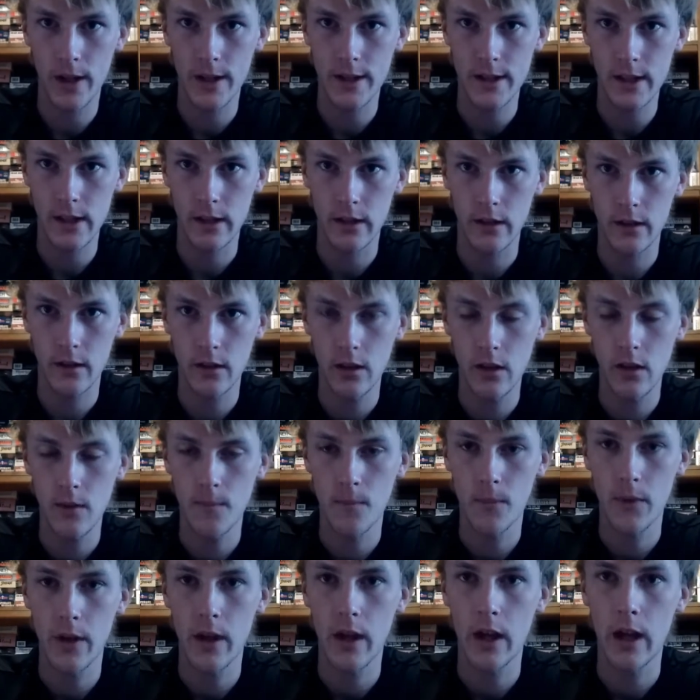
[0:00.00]
cascades
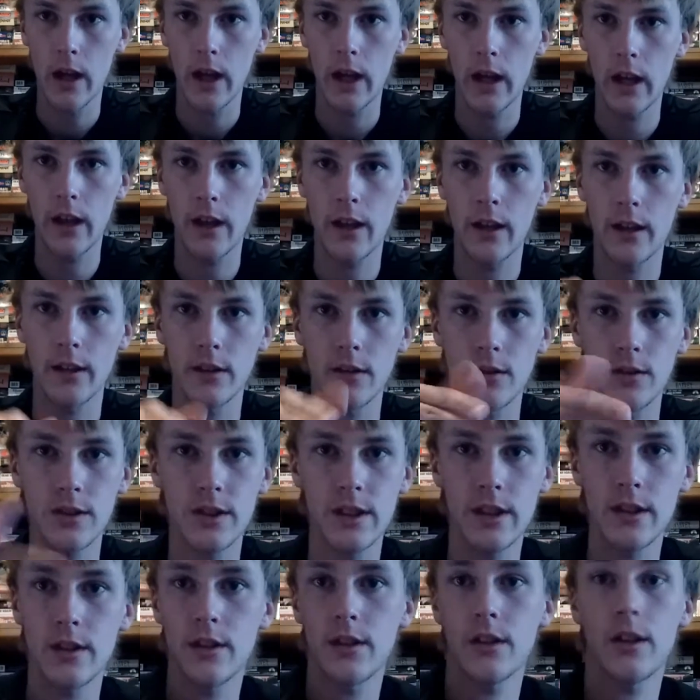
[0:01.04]
all the way up your body.
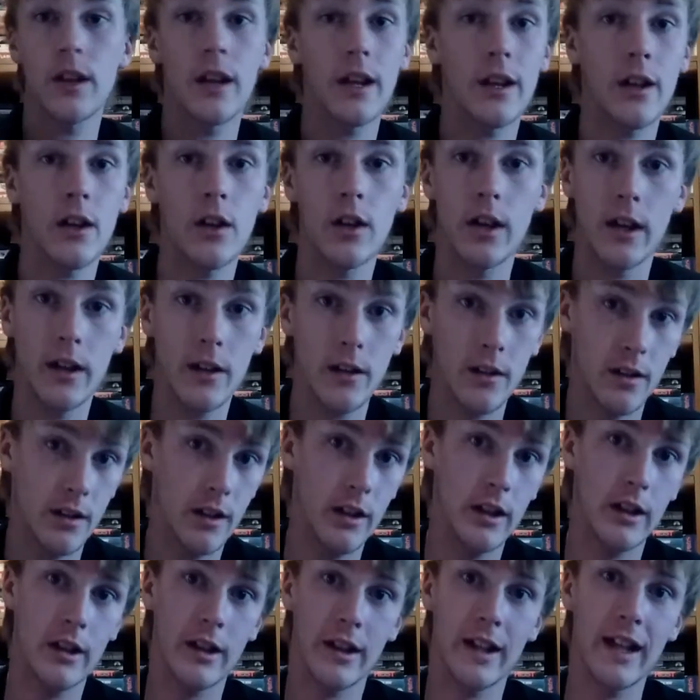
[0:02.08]
And
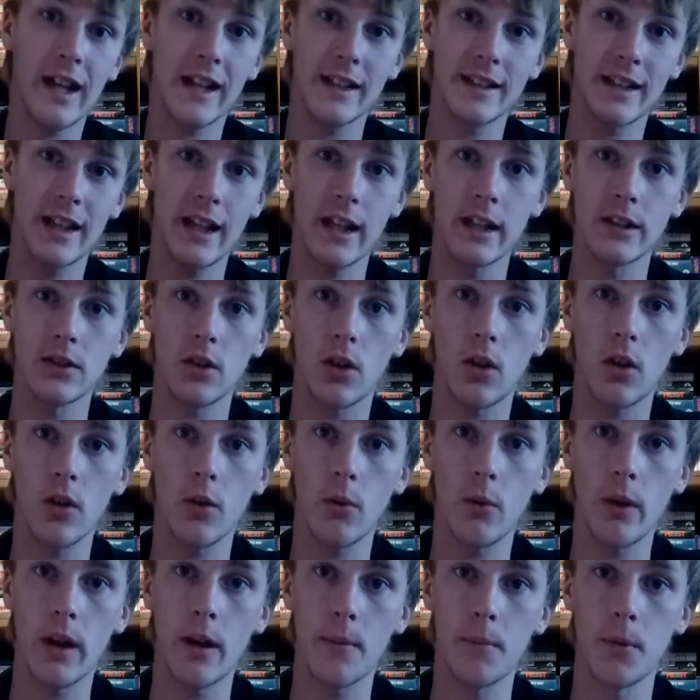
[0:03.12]
that was something I hadn't
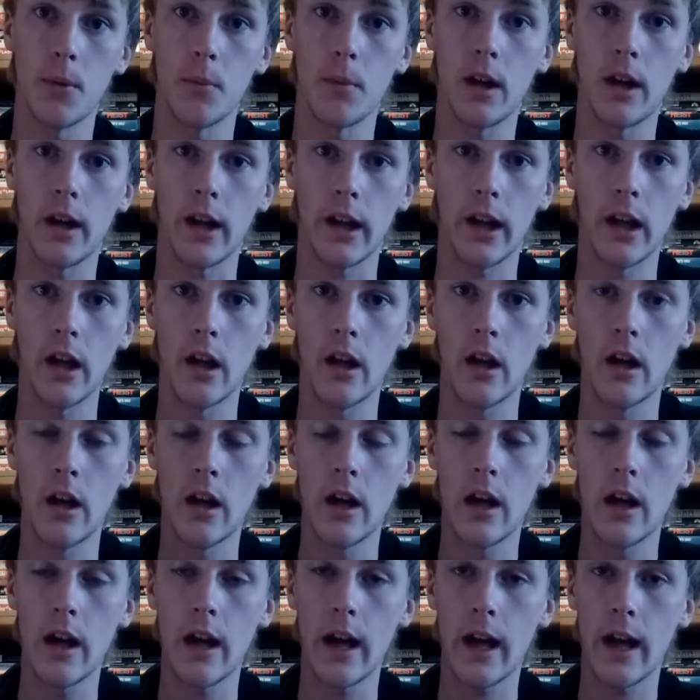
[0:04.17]
addressed recently,
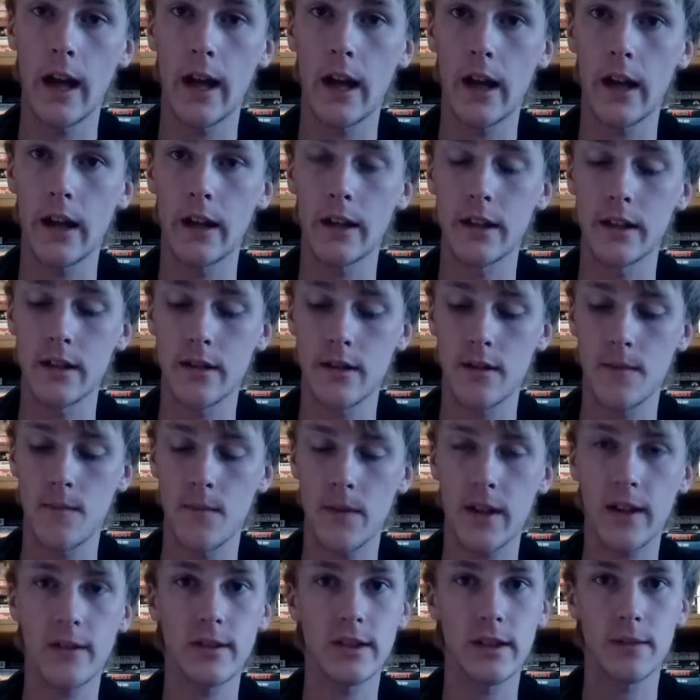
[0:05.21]
but I'm
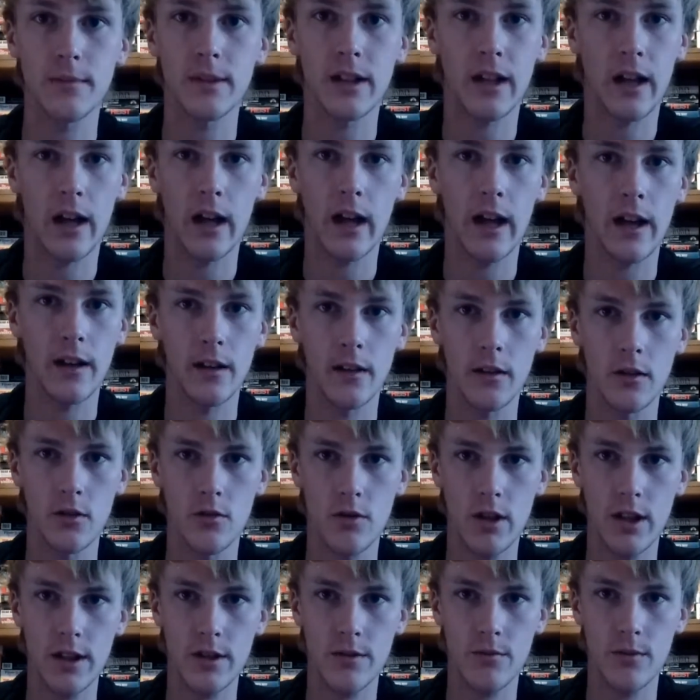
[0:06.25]
addressing it
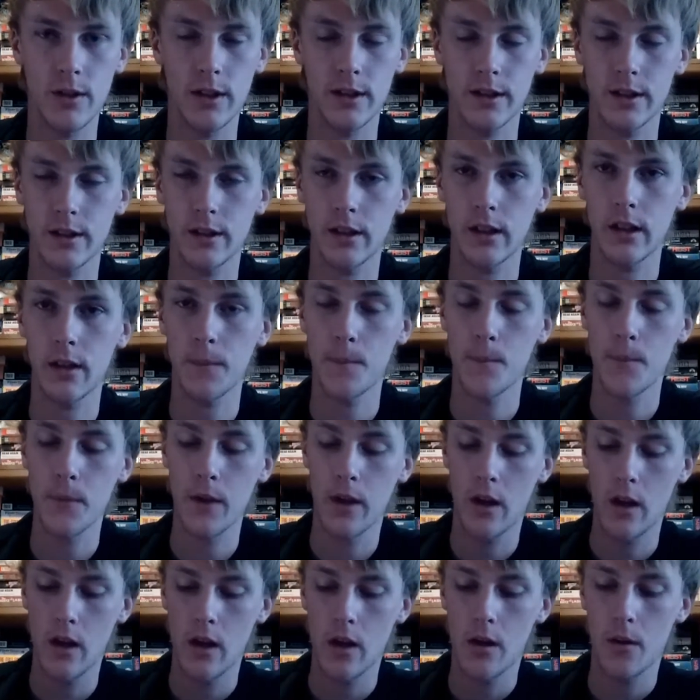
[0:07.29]
now.
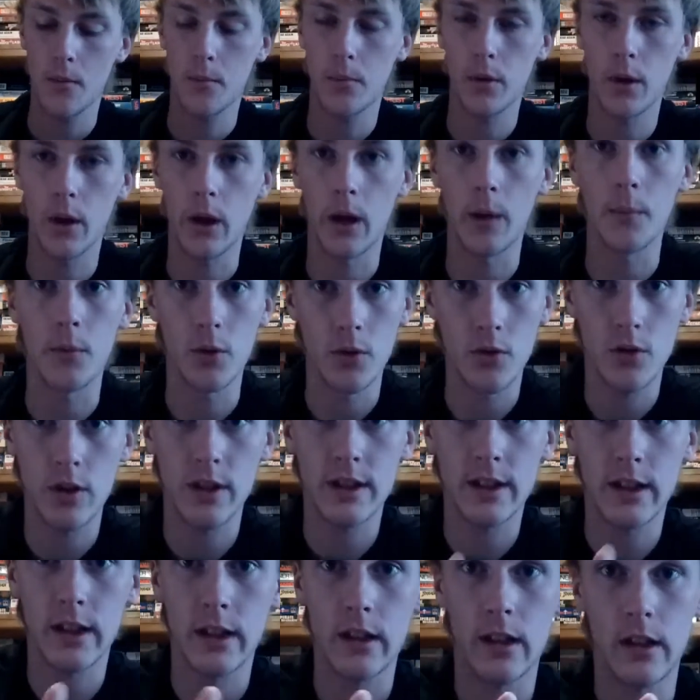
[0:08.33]
So when your
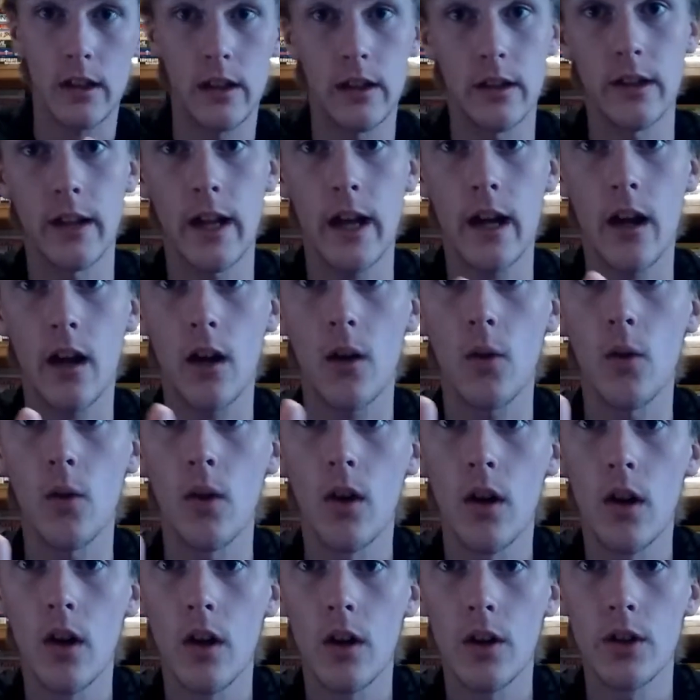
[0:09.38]

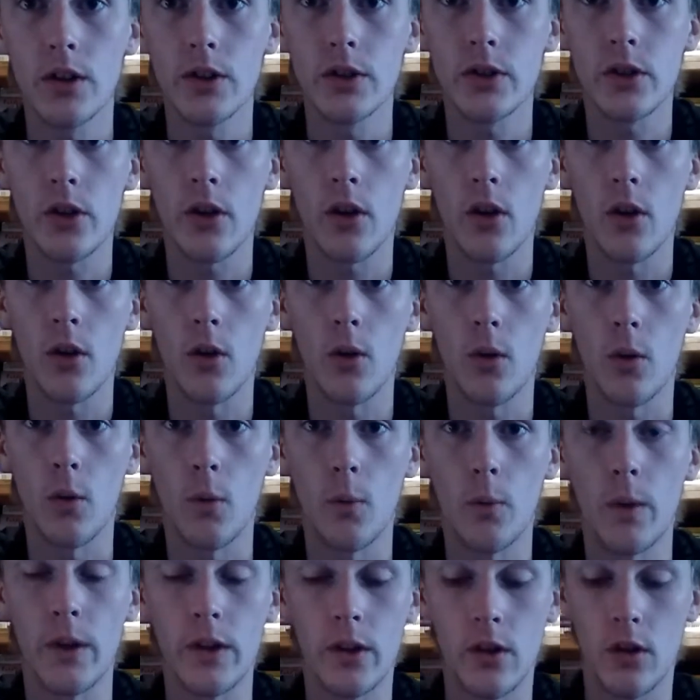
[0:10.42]
arch drops
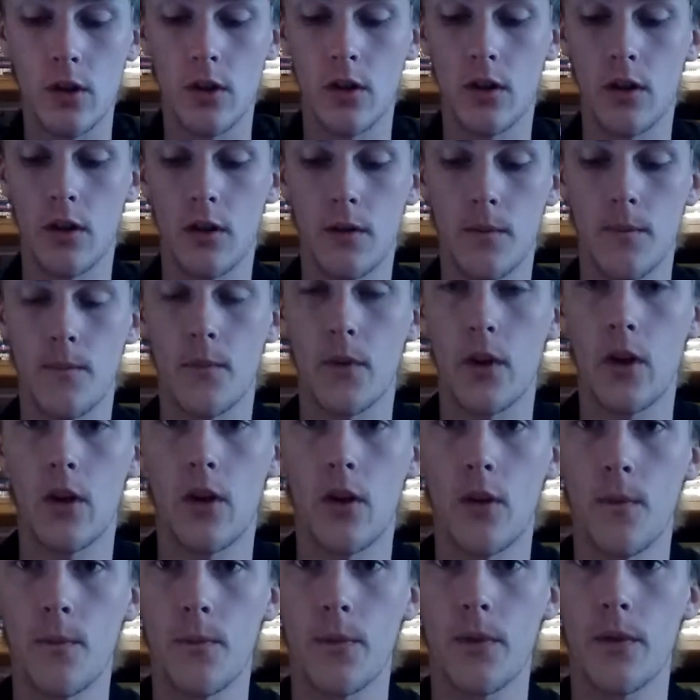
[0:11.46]
in, it
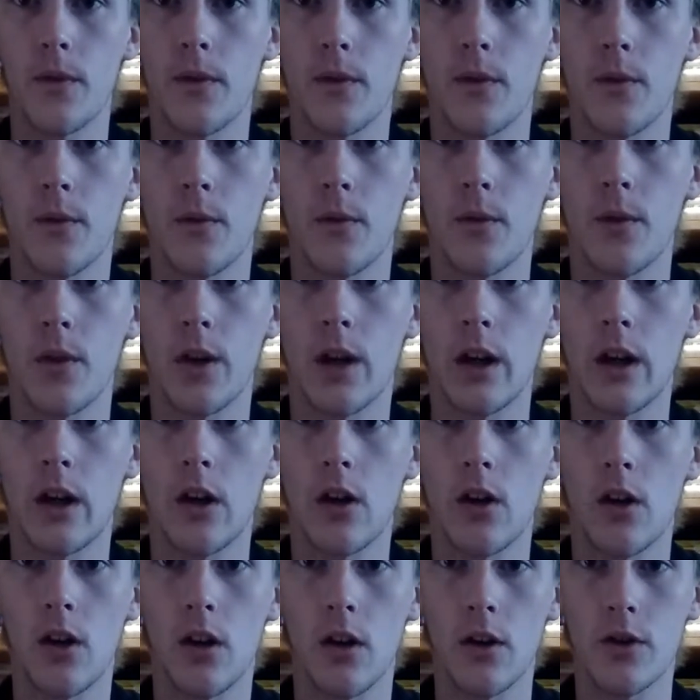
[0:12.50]

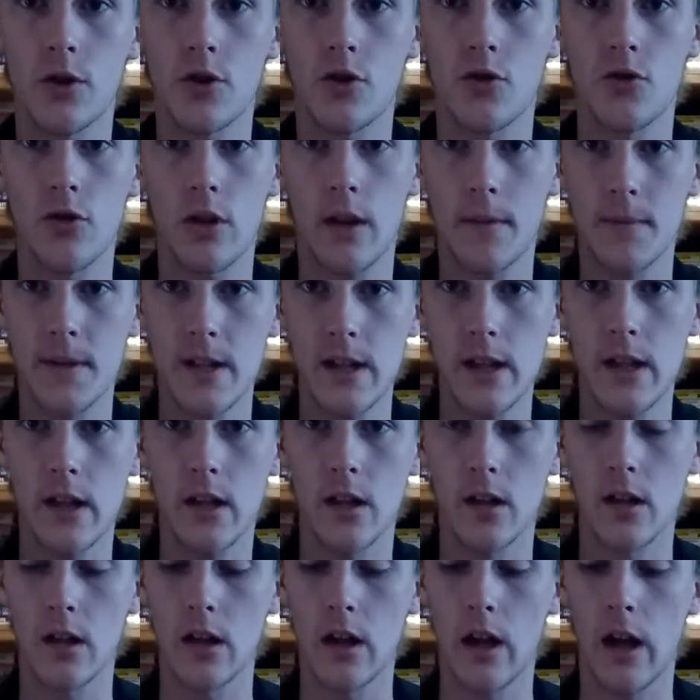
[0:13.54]
rotates your
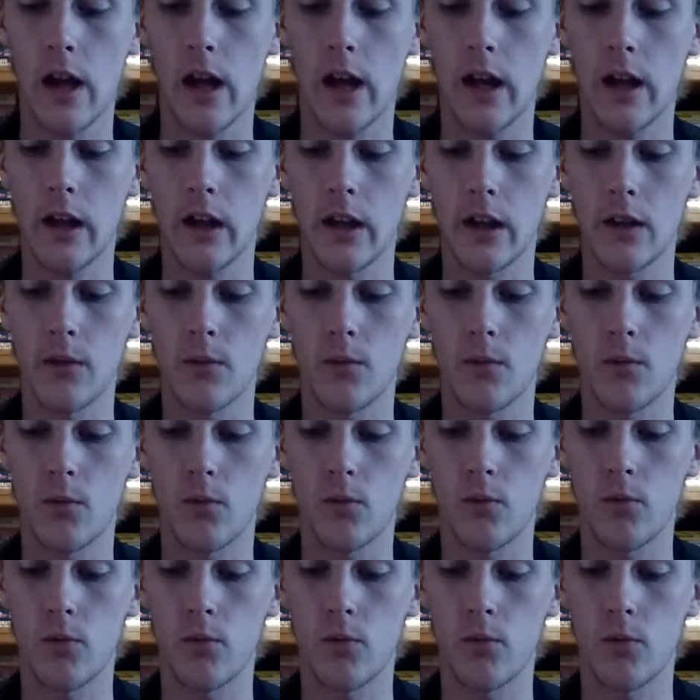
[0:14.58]
entire leg